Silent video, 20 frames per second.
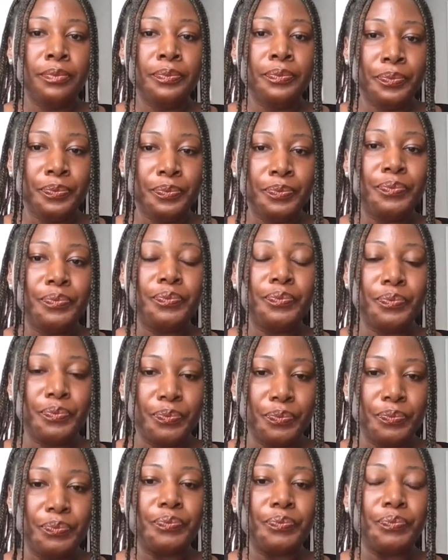
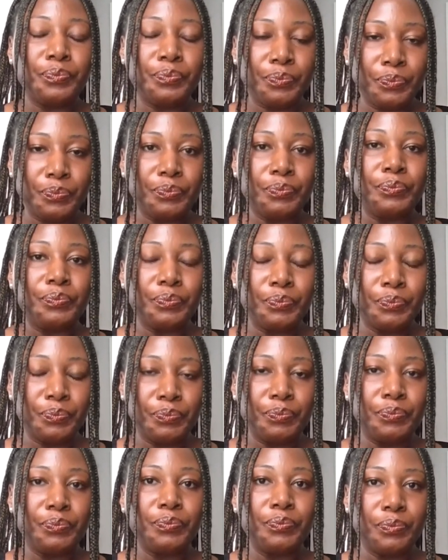
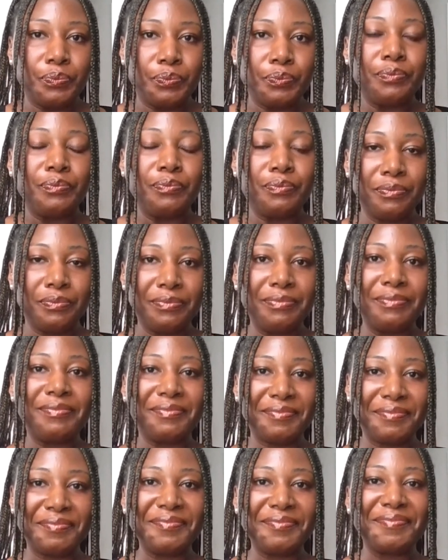
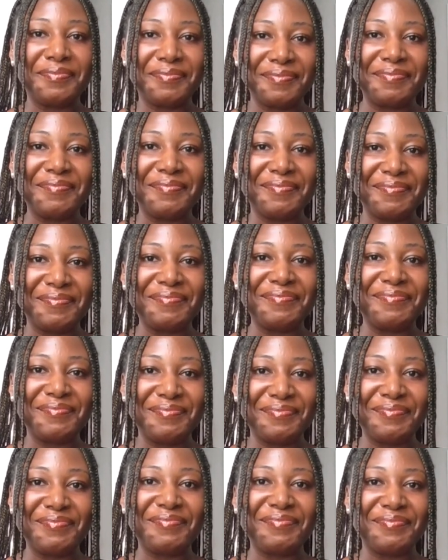
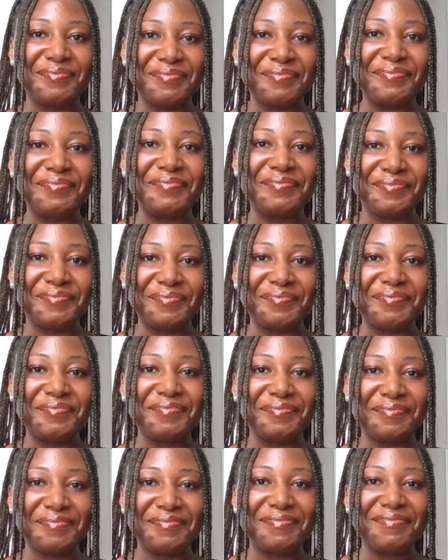
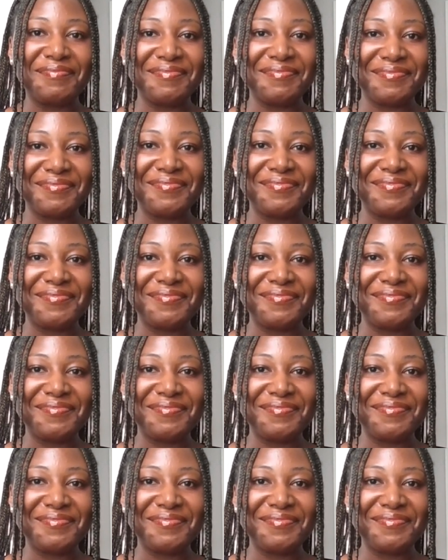The person shown says nothing.